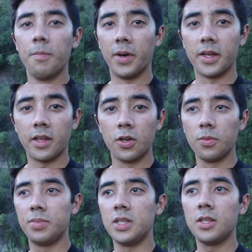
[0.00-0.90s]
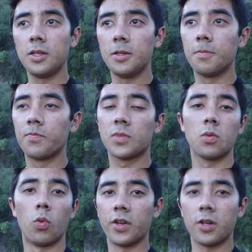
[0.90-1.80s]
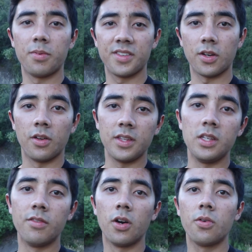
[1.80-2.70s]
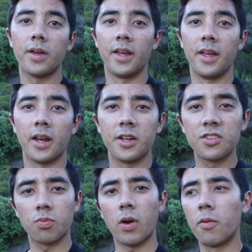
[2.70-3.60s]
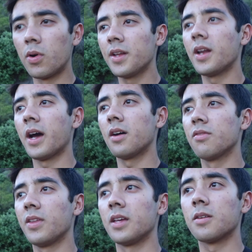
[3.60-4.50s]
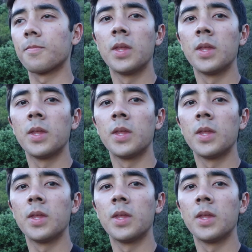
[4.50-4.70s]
But it'll be 100% on the Evo, and I wanted to have like